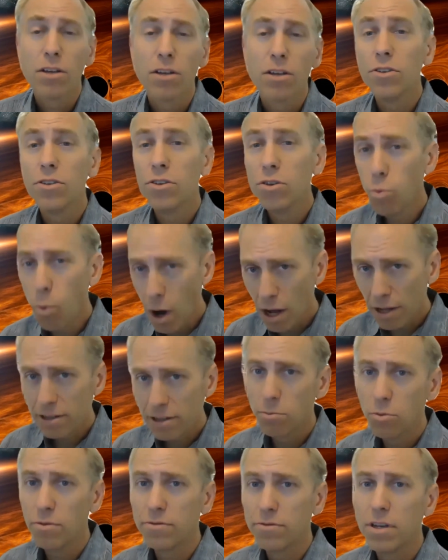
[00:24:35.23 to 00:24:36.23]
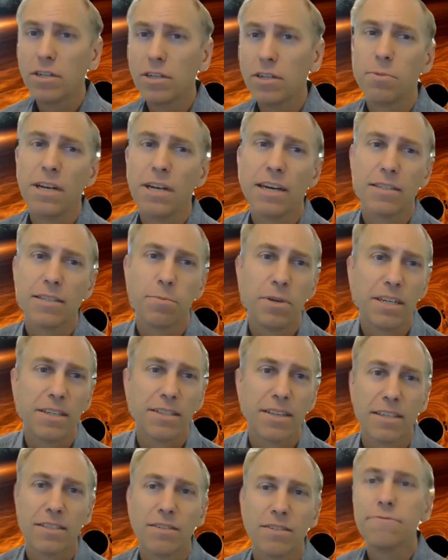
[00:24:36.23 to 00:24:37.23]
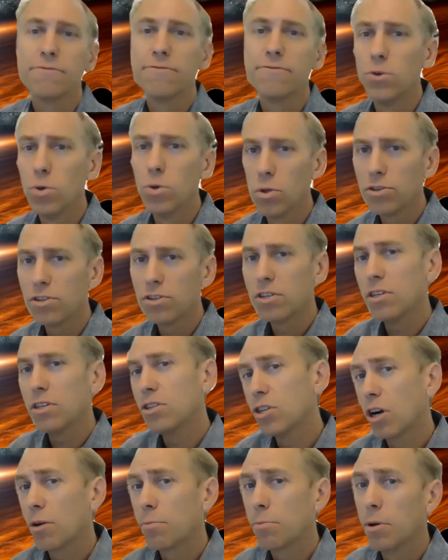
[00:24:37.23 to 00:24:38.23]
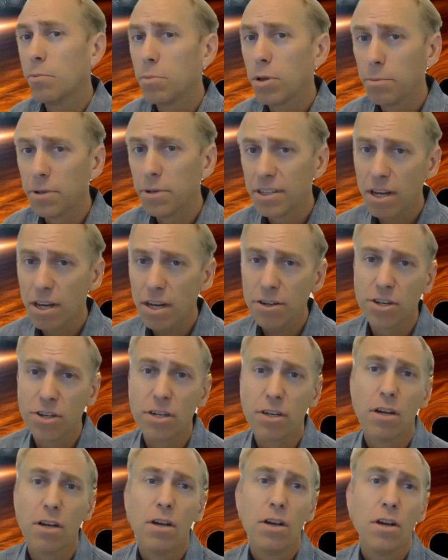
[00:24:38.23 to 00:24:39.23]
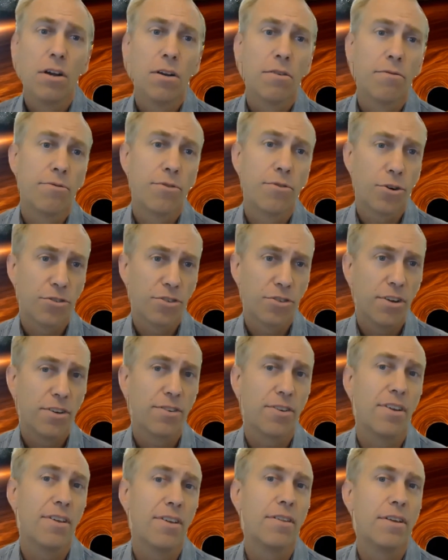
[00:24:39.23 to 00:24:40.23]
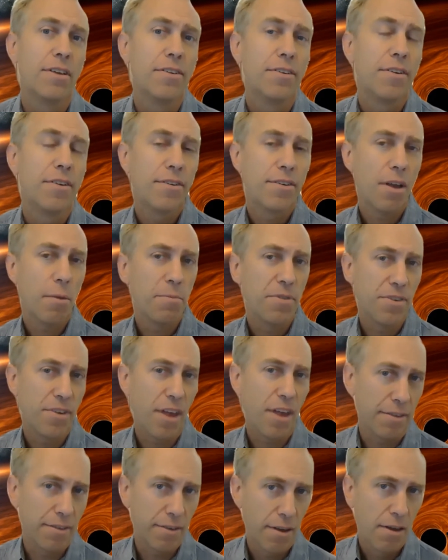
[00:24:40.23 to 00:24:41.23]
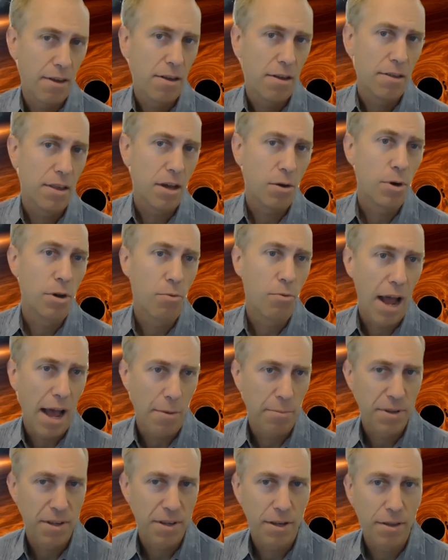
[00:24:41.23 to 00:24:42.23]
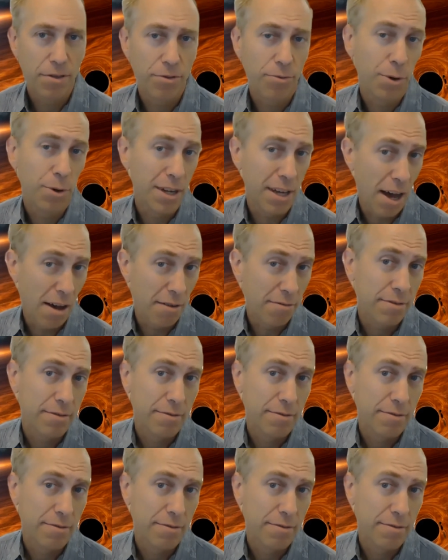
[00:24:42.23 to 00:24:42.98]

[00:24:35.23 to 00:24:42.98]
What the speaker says: you want to move to HPS because that's a full C# implementation versus the subset that we wrapped in 3DF.